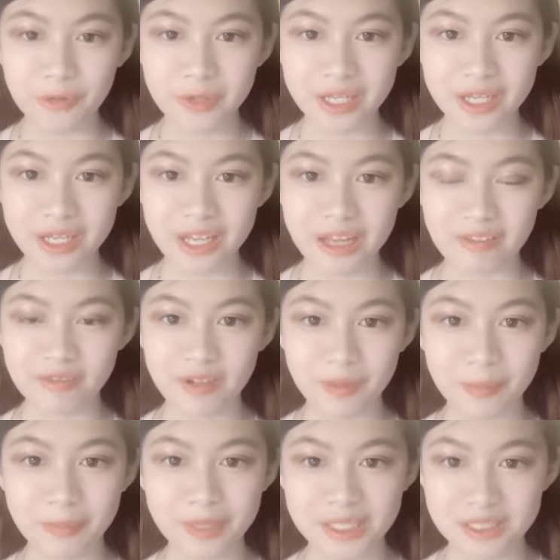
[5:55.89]
we can have a
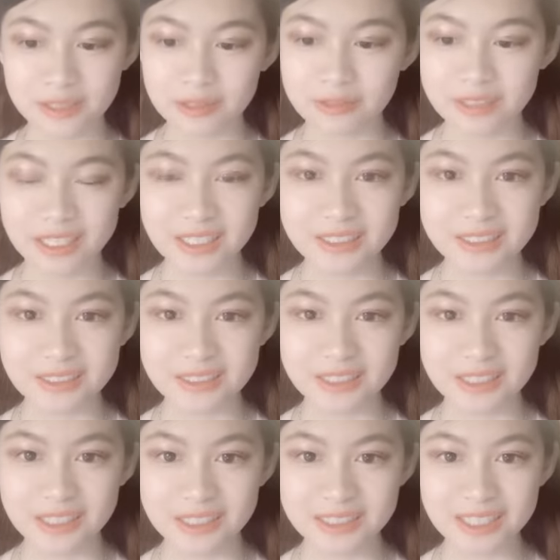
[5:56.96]
better career.
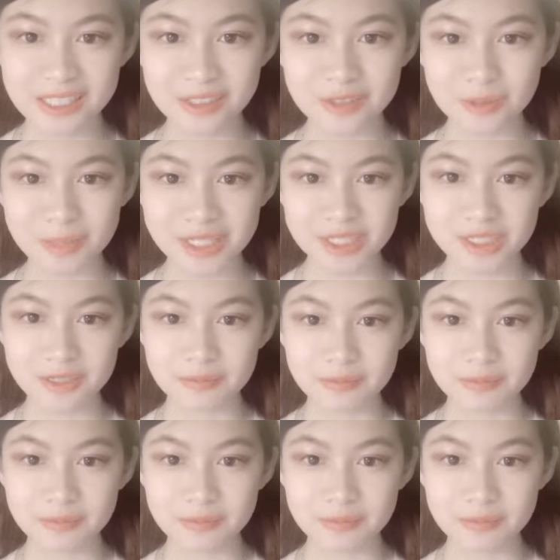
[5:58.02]
Thank you so much.